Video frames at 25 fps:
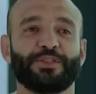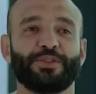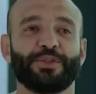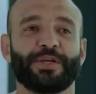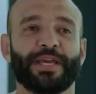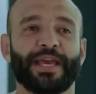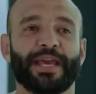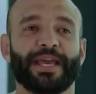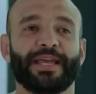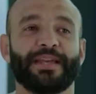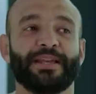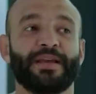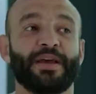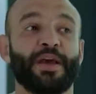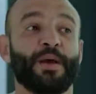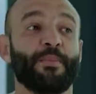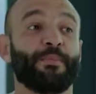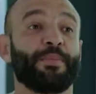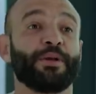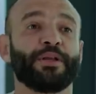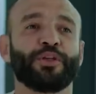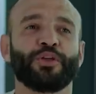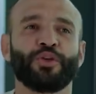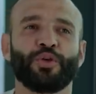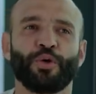you can,
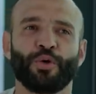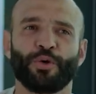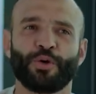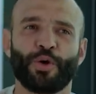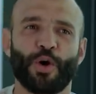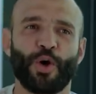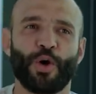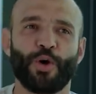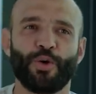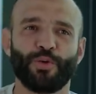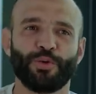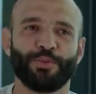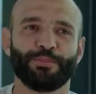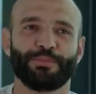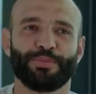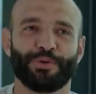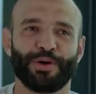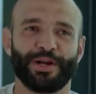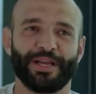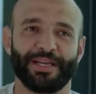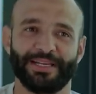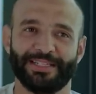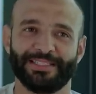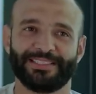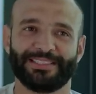but your own
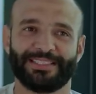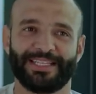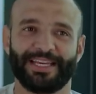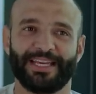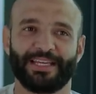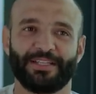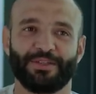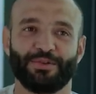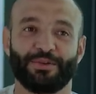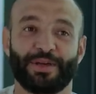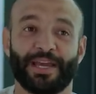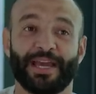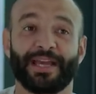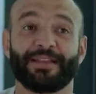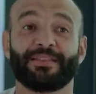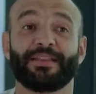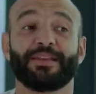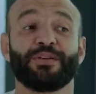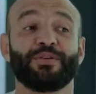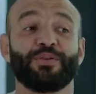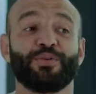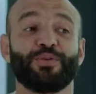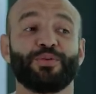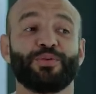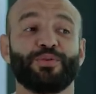brain is saying you can't, then
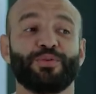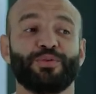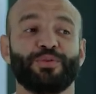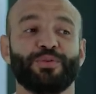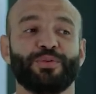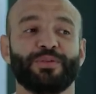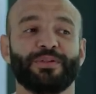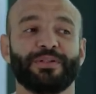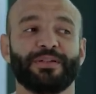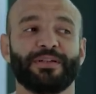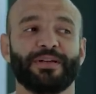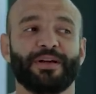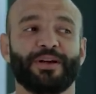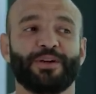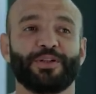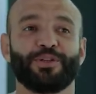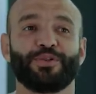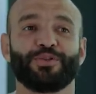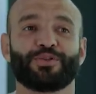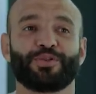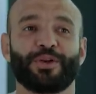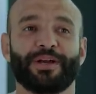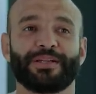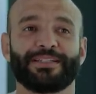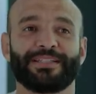who are
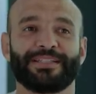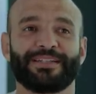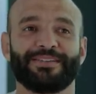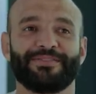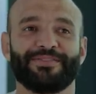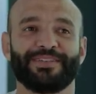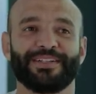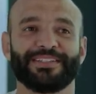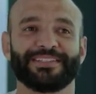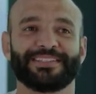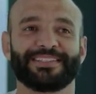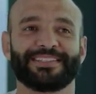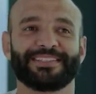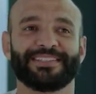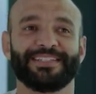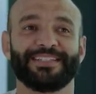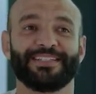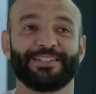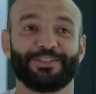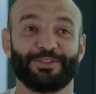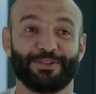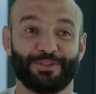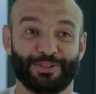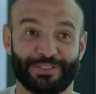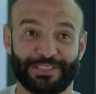you trying to convince?
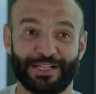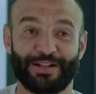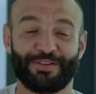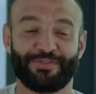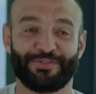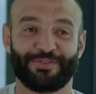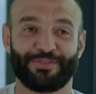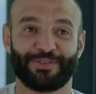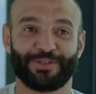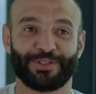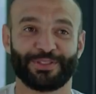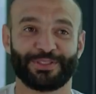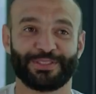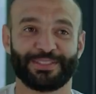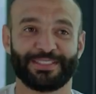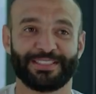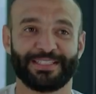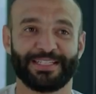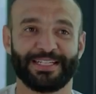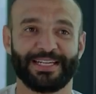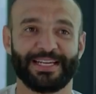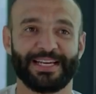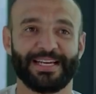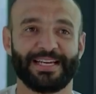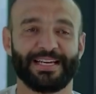Yourself first.
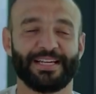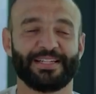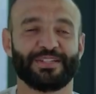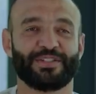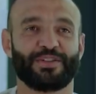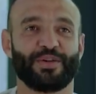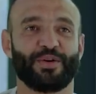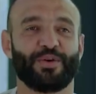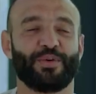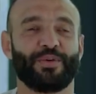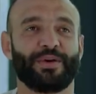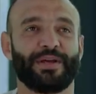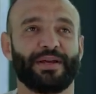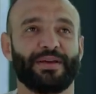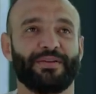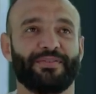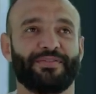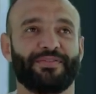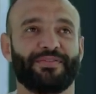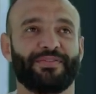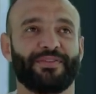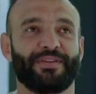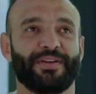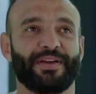So if